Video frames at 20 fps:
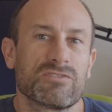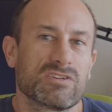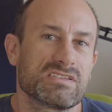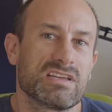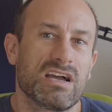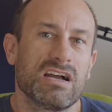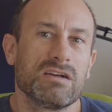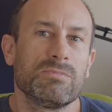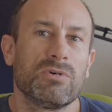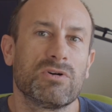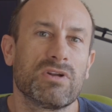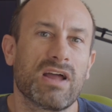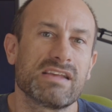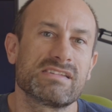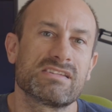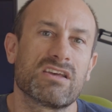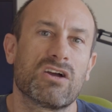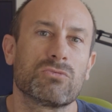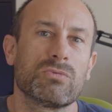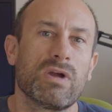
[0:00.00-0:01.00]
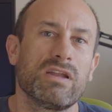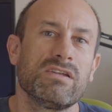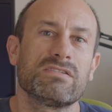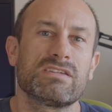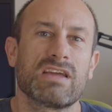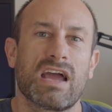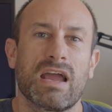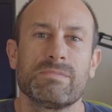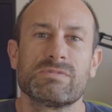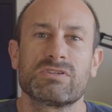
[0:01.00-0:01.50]
for Tugboat, I saw render
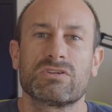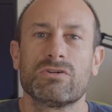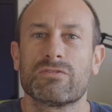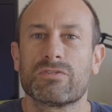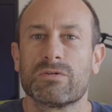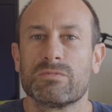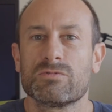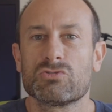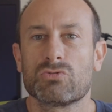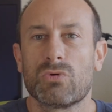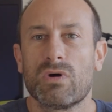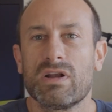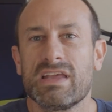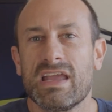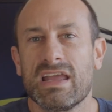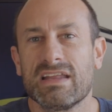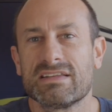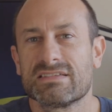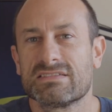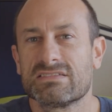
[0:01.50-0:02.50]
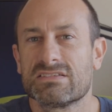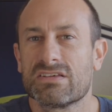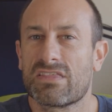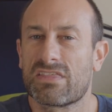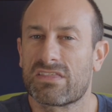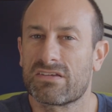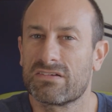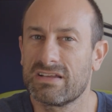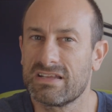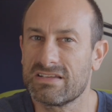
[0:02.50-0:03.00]
times go from 28 to
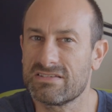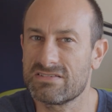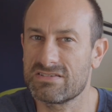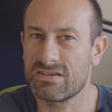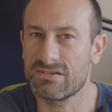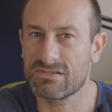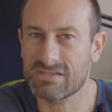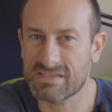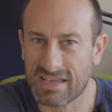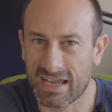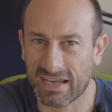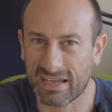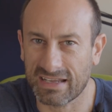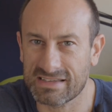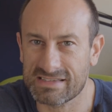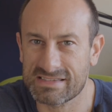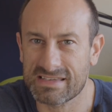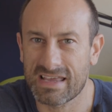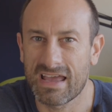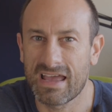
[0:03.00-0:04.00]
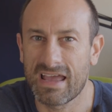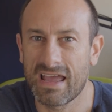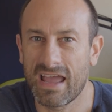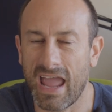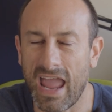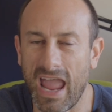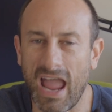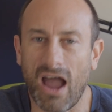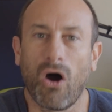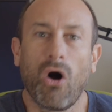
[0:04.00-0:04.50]
32 seconds,
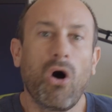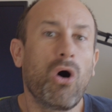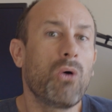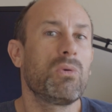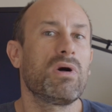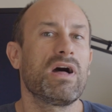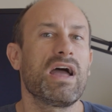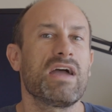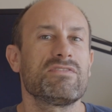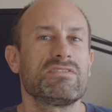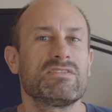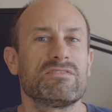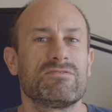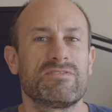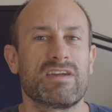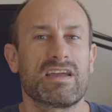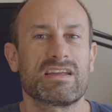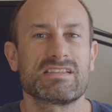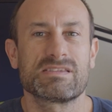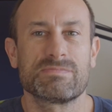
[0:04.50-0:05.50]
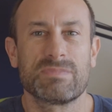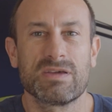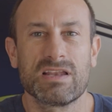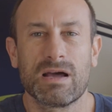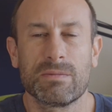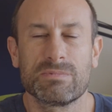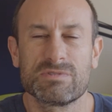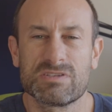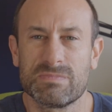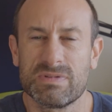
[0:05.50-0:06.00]
all while having the fan spin
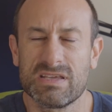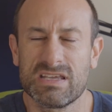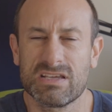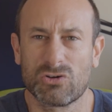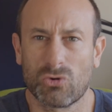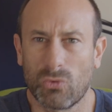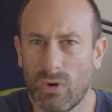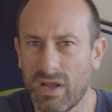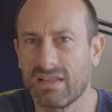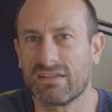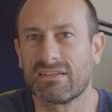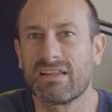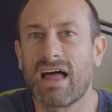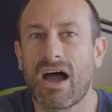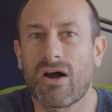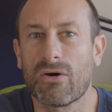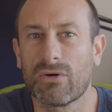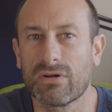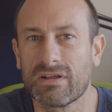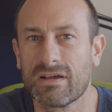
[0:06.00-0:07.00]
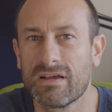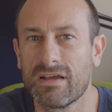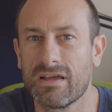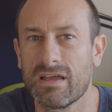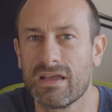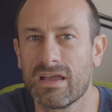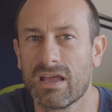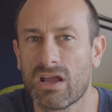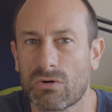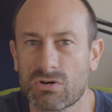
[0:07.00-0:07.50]
up to be quite loud.
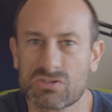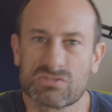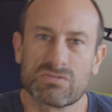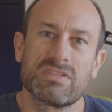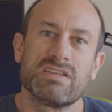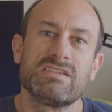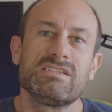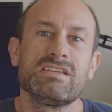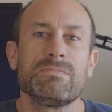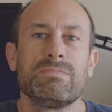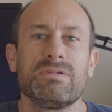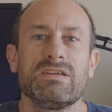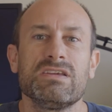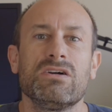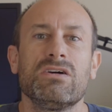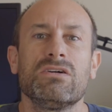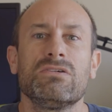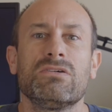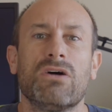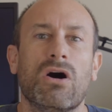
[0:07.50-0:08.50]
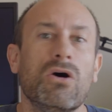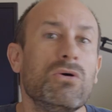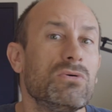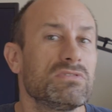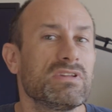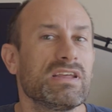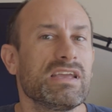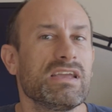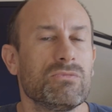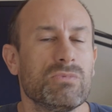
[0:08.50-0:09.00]
Whereas with the GPU
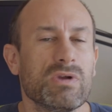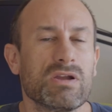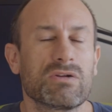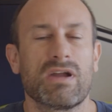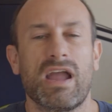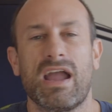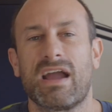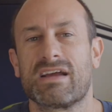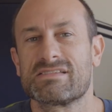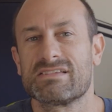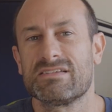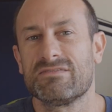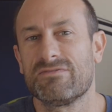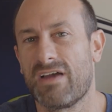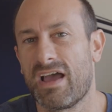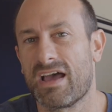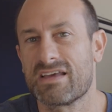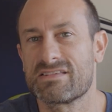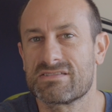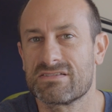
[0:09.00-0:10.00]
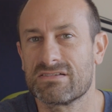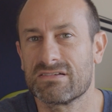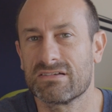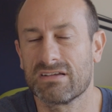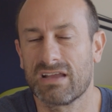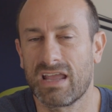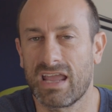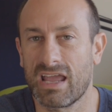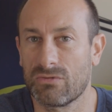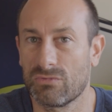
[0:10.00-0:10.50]
only, we were actually
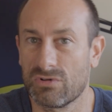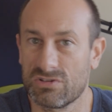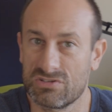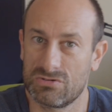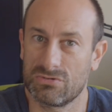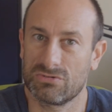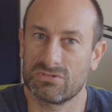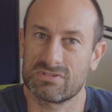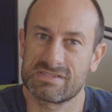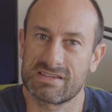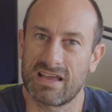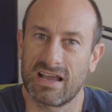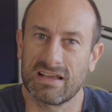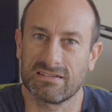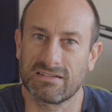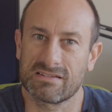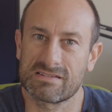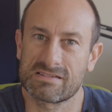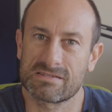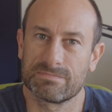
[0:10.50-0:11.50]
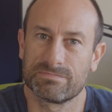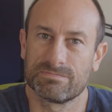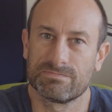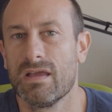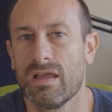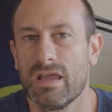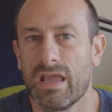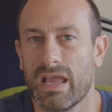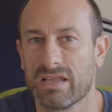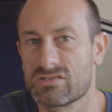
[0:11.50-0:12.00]
faster and with total silence.
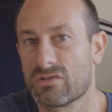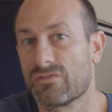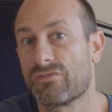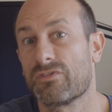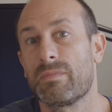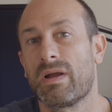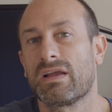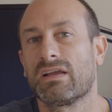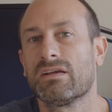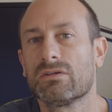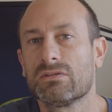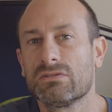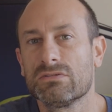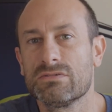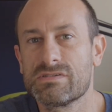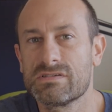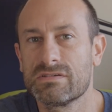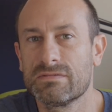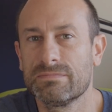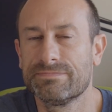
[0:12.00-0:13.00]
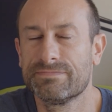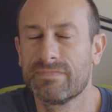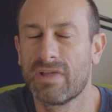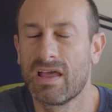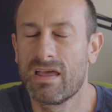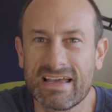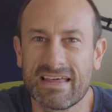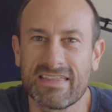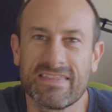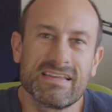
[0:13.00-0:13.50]
And so for my conclusion,
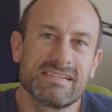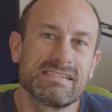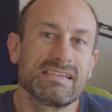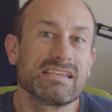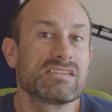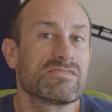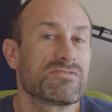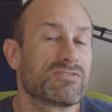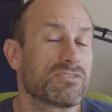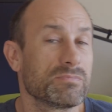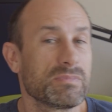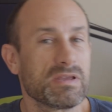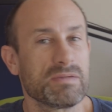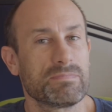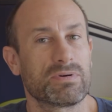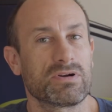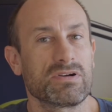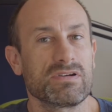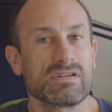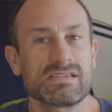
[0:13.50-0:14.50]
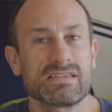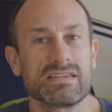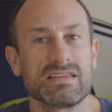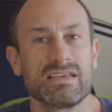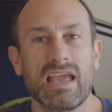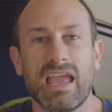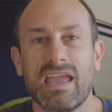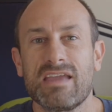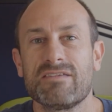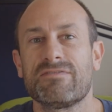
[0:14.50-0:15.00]
this is for me
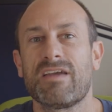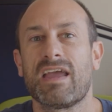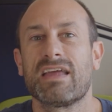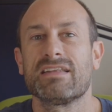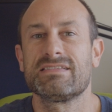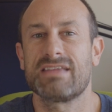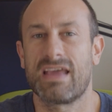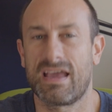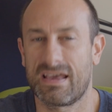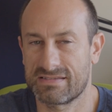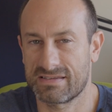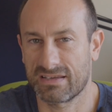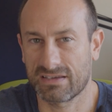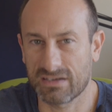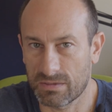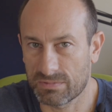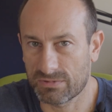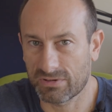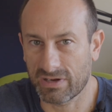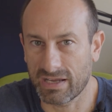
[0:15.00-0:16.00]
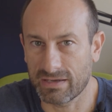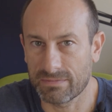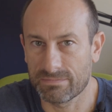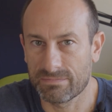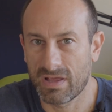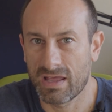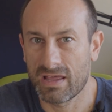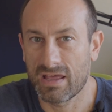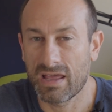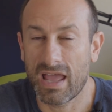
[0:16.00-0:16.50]
personally a fantastic upgrade.
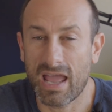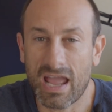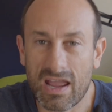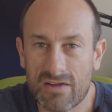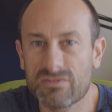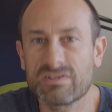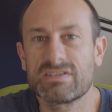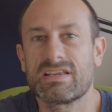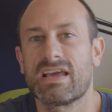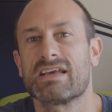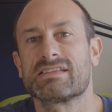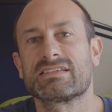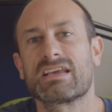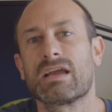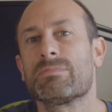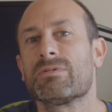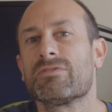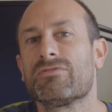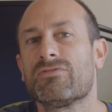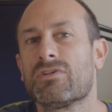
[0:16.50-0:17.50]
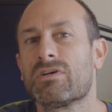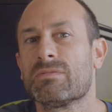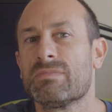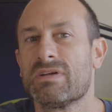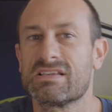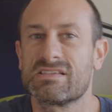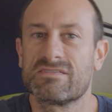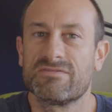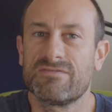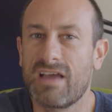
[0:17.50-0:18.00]
Every task I perform
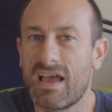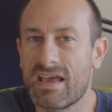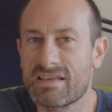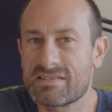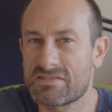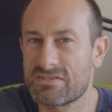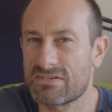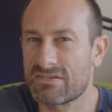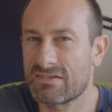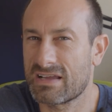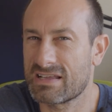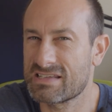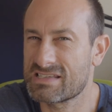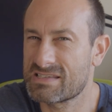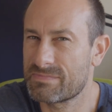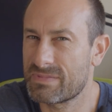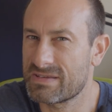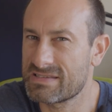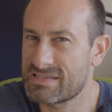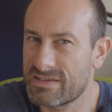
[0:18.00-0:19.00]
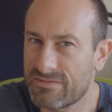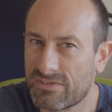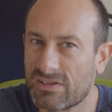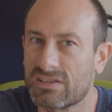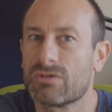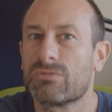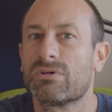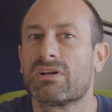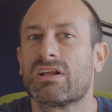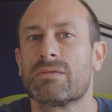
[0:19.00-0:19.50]
is faster, and
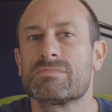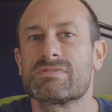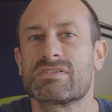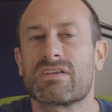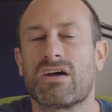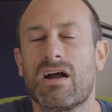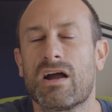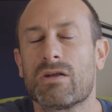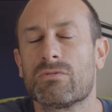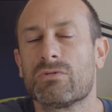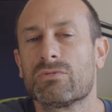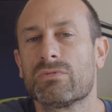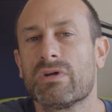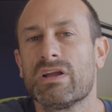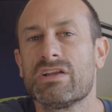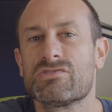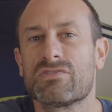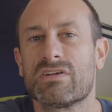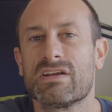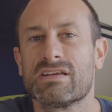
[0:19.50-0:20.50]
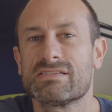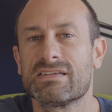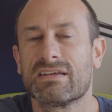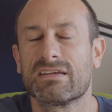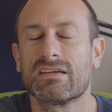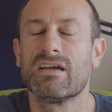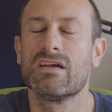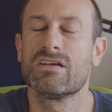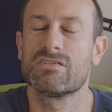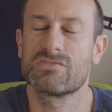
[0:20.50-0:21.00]
specifically when it comes to hardware ray
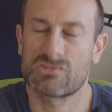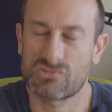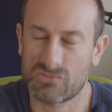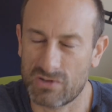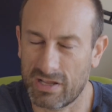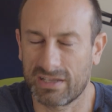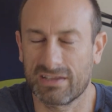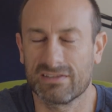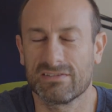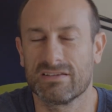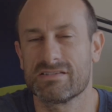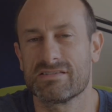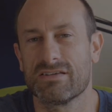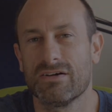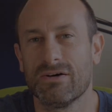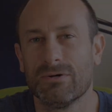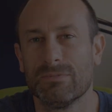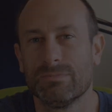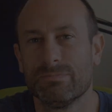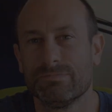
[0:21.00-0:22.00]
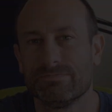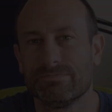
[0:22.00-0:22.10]
tracing, strikingly so.